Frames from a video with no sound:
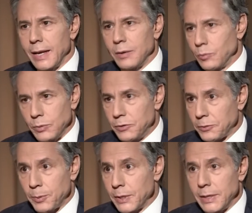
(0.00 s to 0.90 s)
And we've
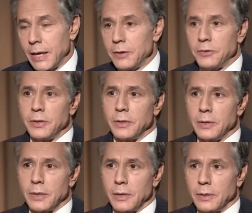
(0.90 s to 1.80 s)
just been engaged
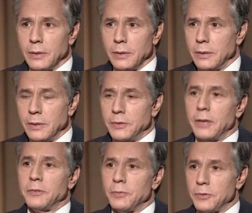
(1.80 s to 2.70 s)
in uh, an
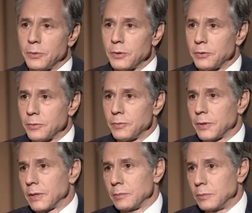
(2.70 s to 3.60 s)
intensive series
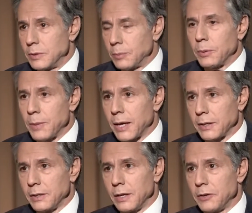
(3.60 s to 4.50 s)
of uh,
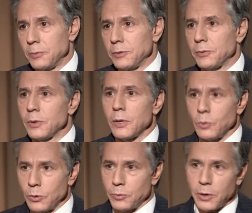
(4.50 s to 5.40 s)
diplomatic engagements
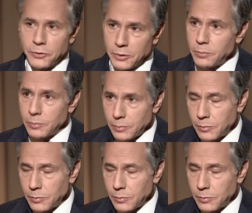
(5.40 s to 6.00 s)
with Russia,